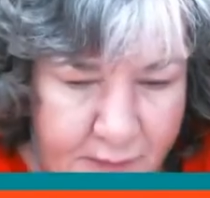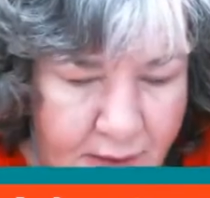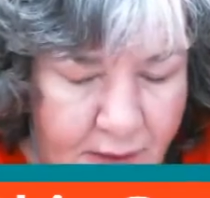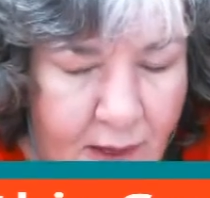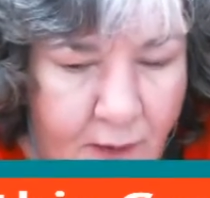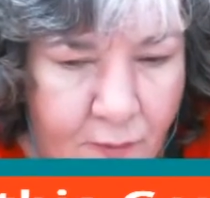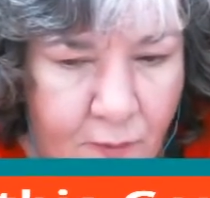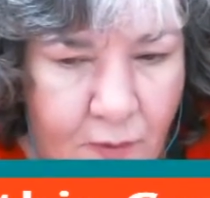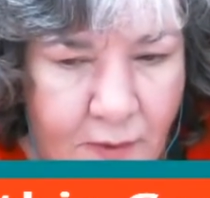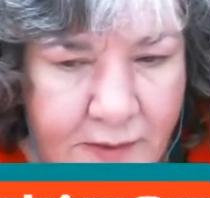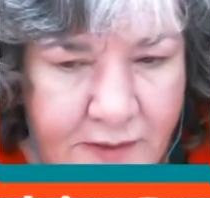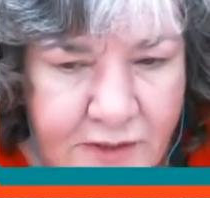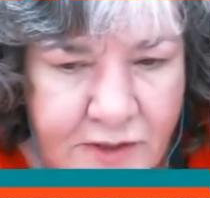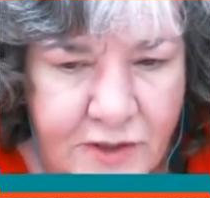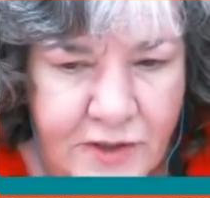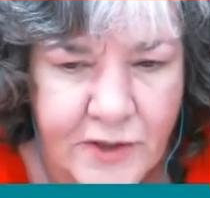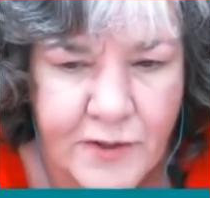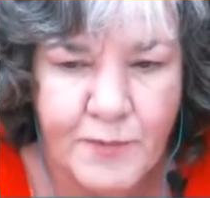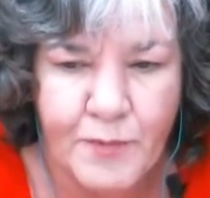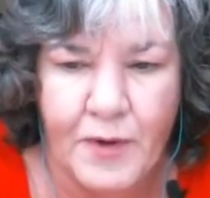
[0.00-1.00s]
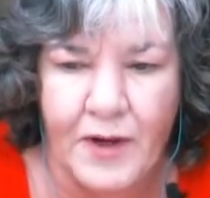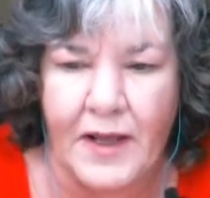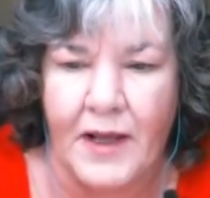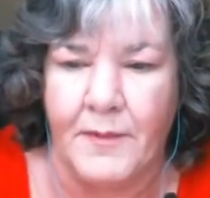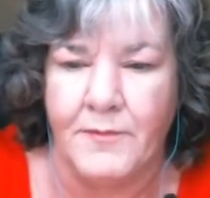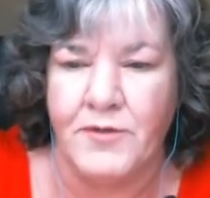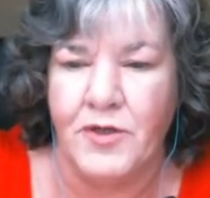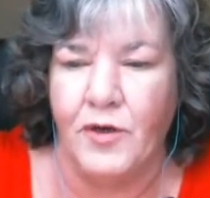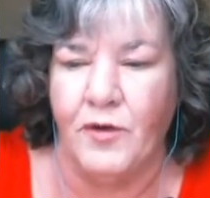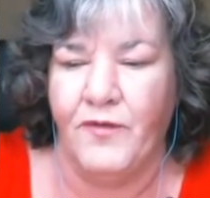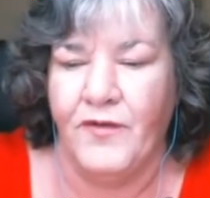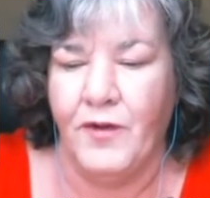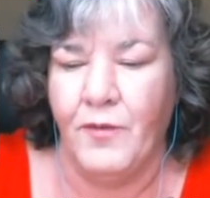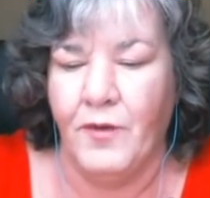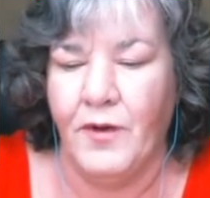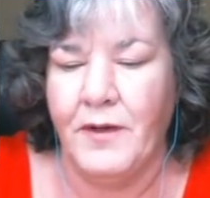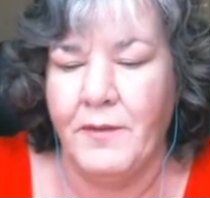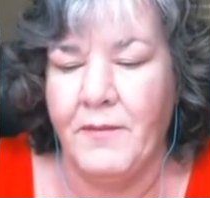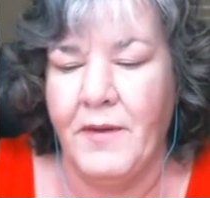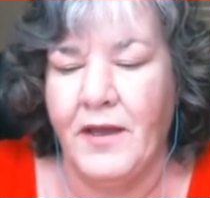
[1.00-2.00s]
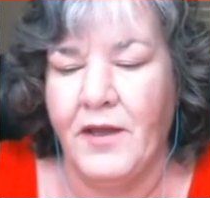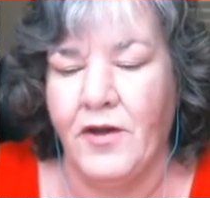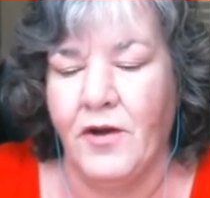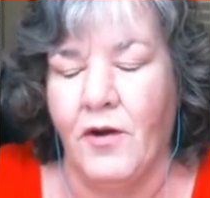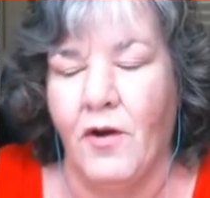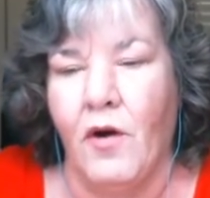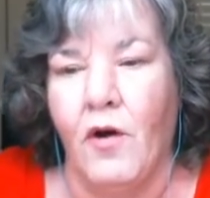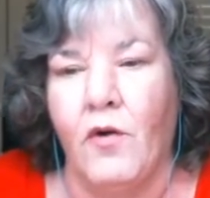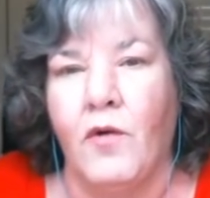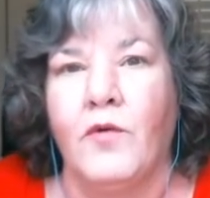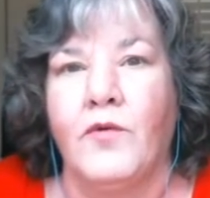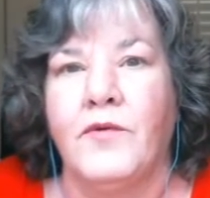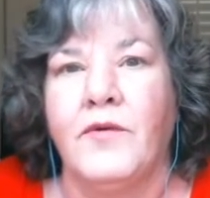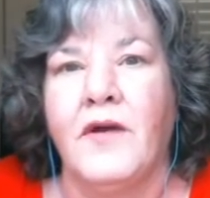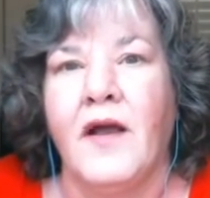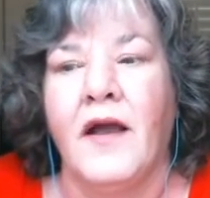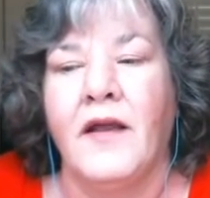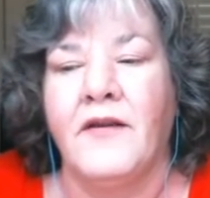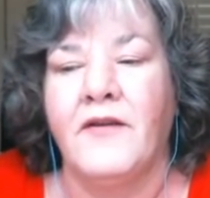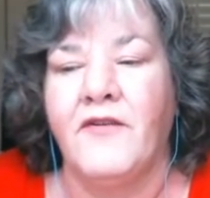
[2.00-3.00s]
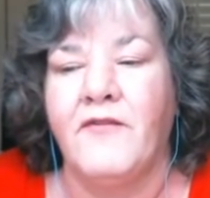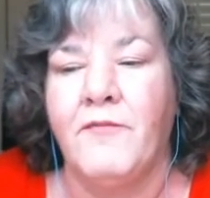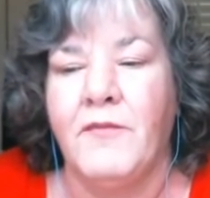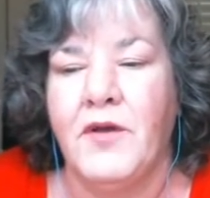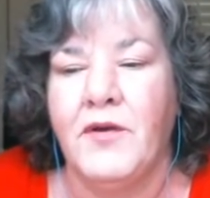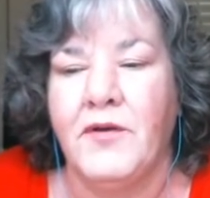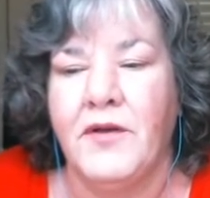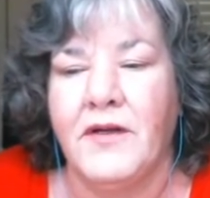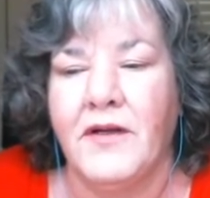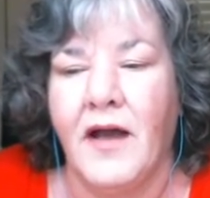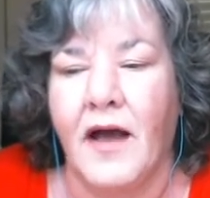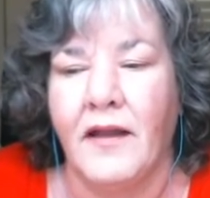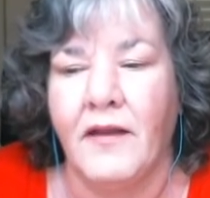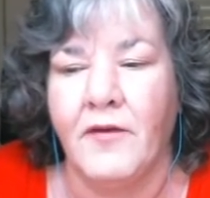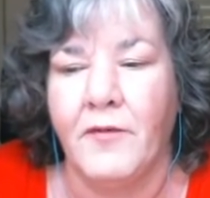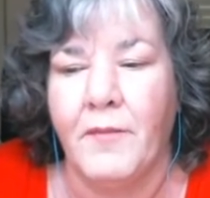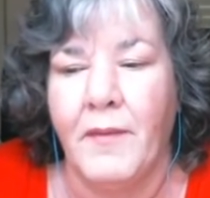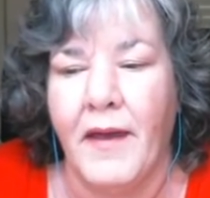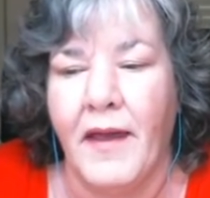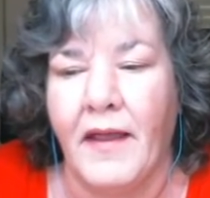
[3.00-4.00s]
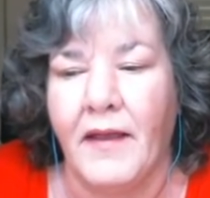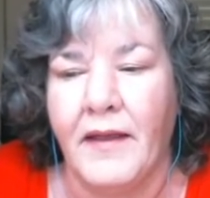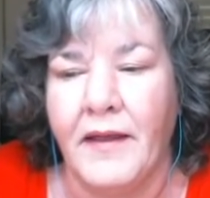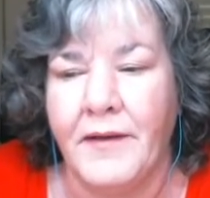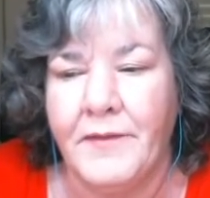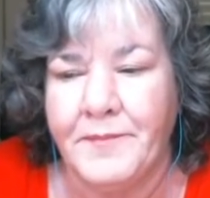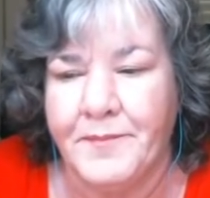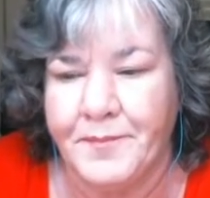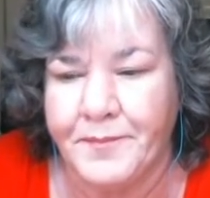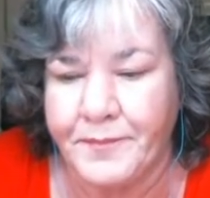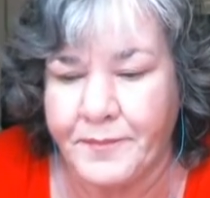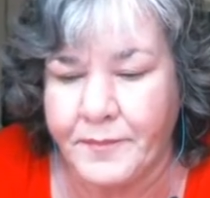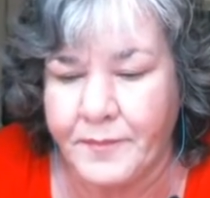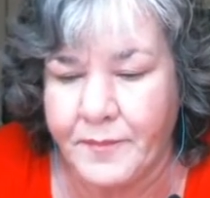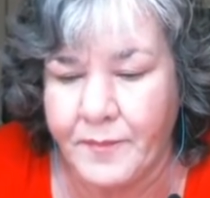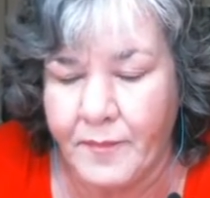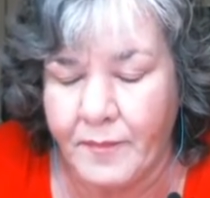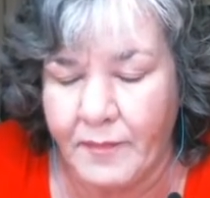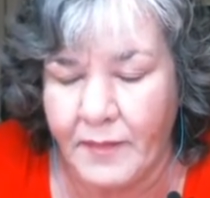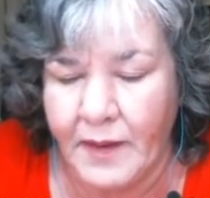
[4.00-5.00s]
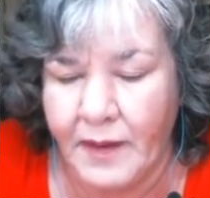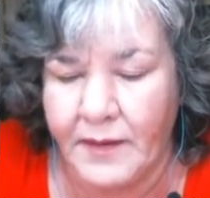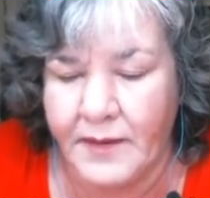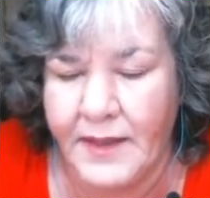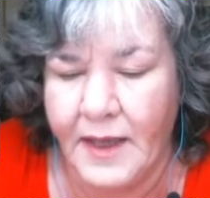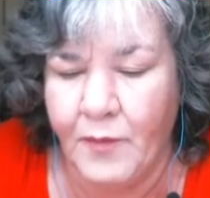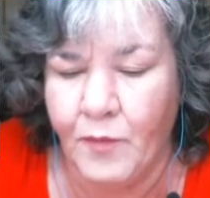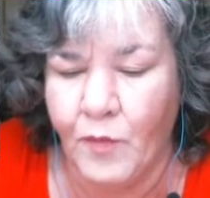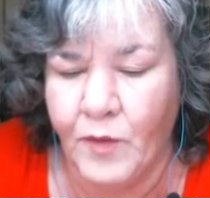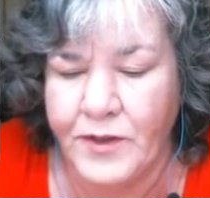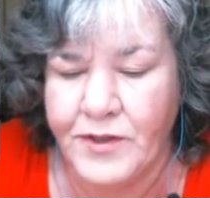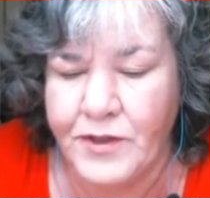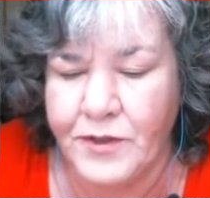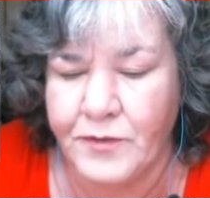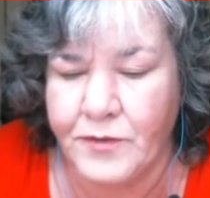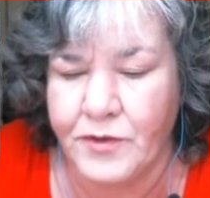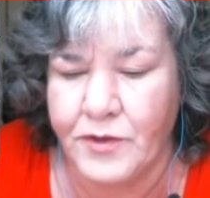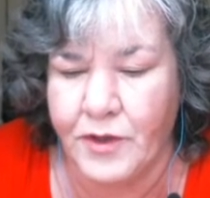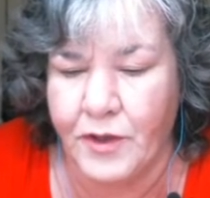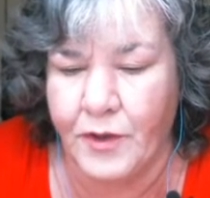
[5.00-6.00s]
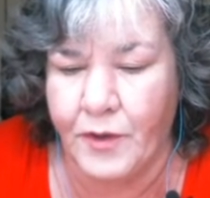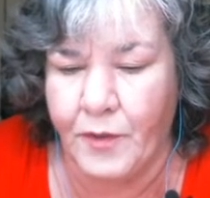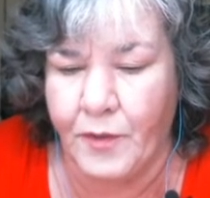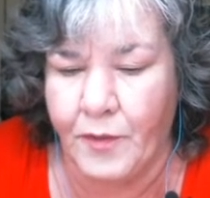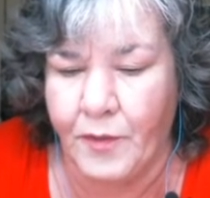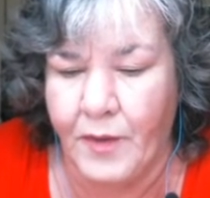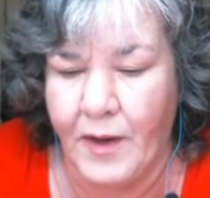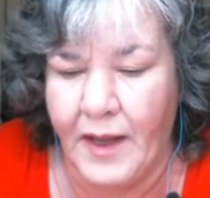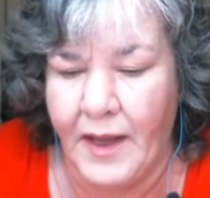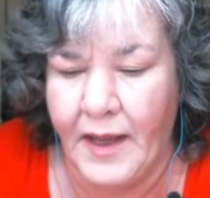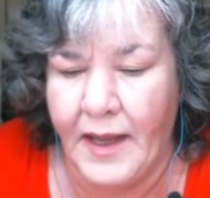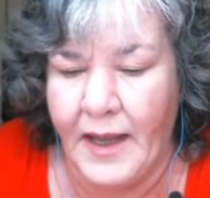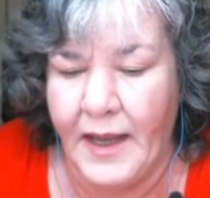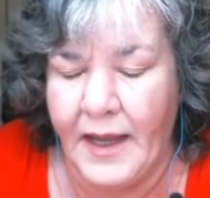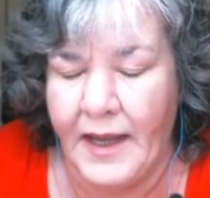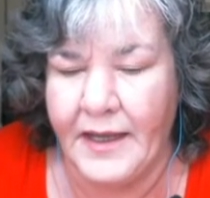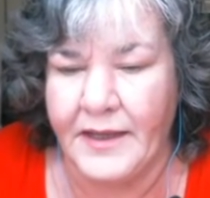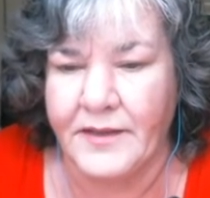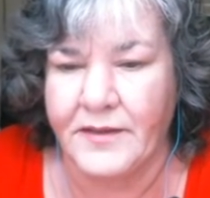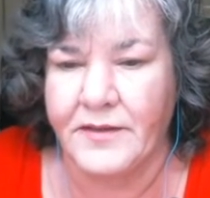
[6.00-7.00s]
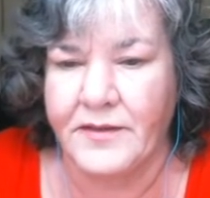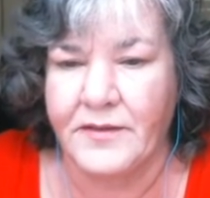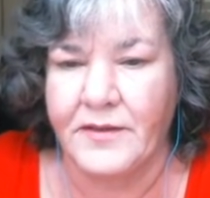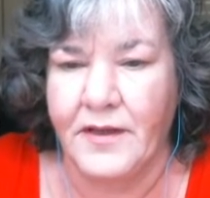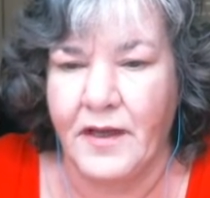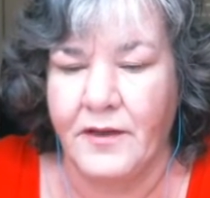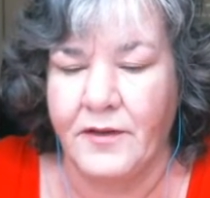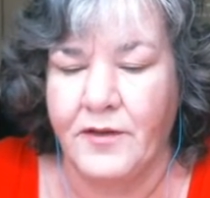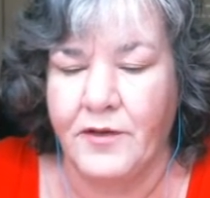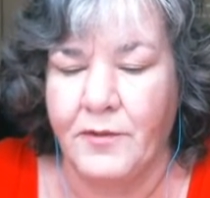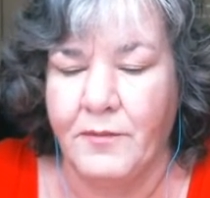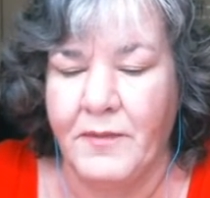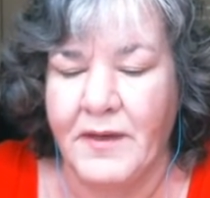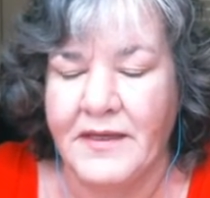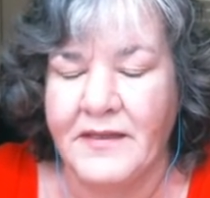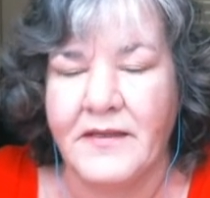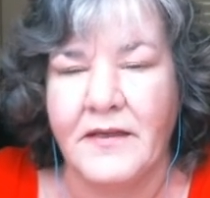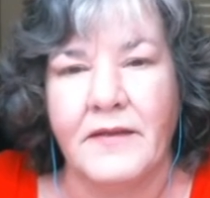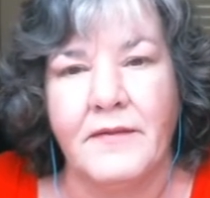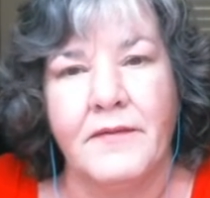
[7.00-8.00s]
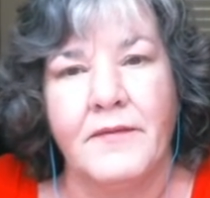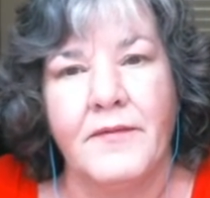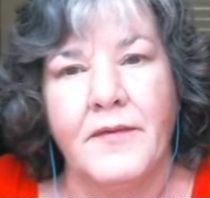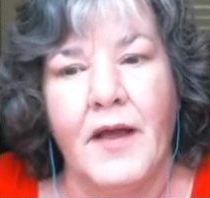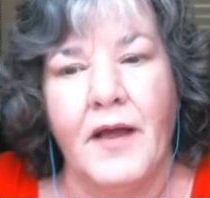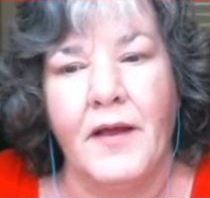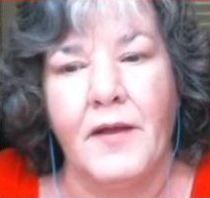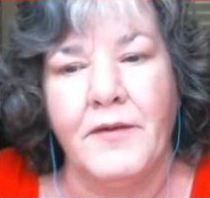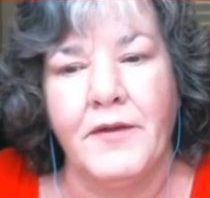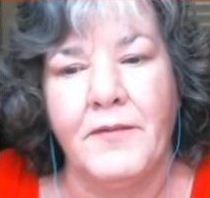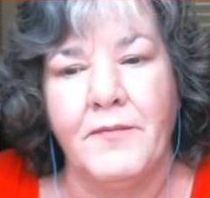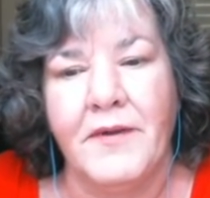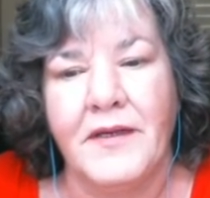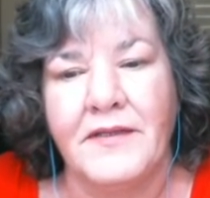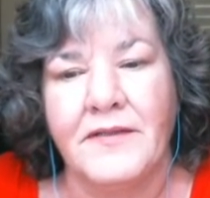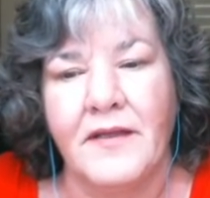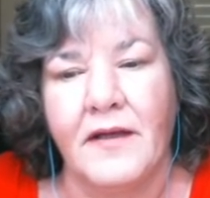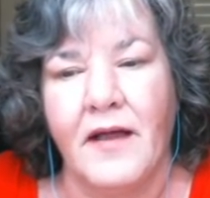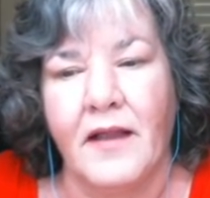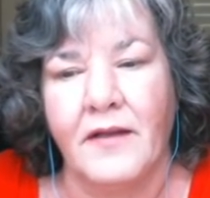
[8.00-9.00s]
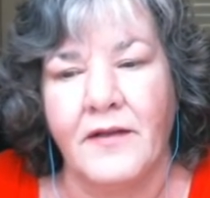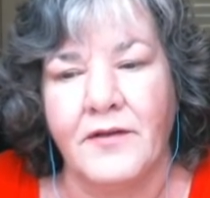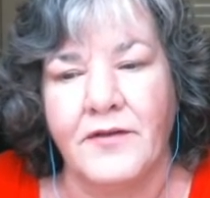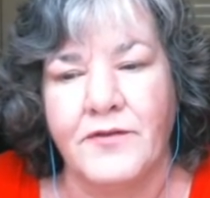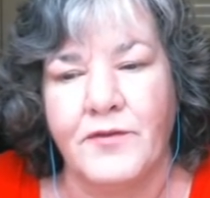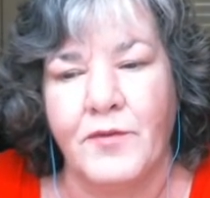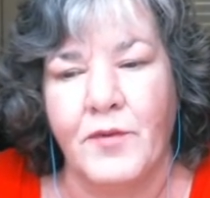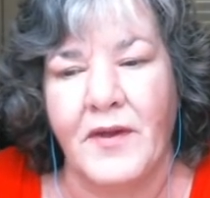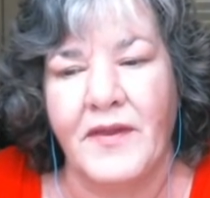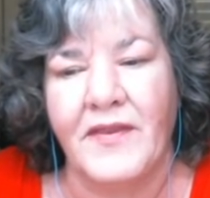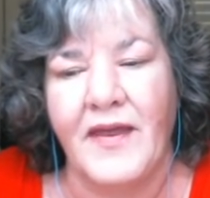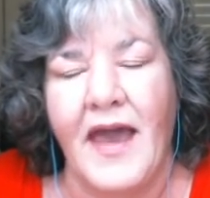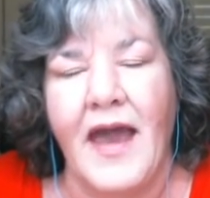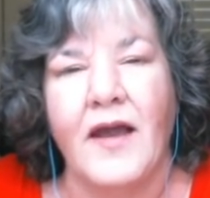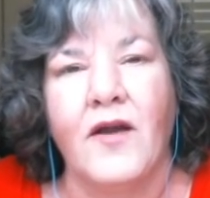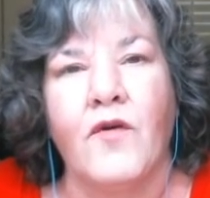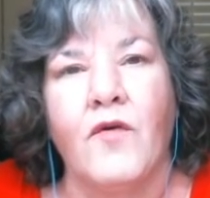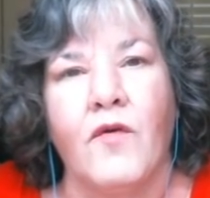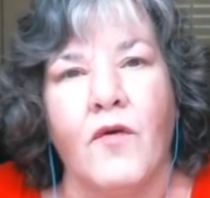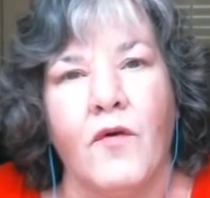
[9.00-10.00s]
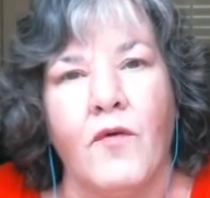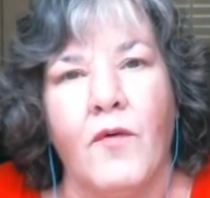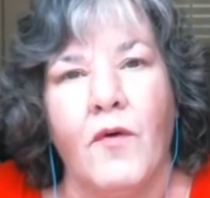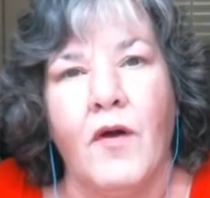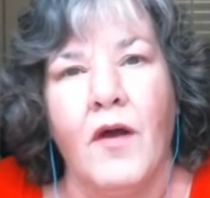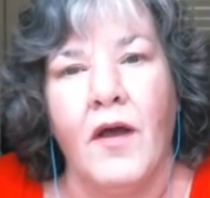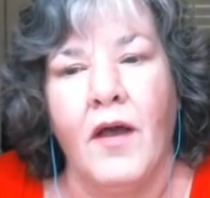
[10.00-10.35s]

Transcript: I wanted to just bring up too, if you want to make your own kind of muted color palette, then what you do is you mix the colors with ecru,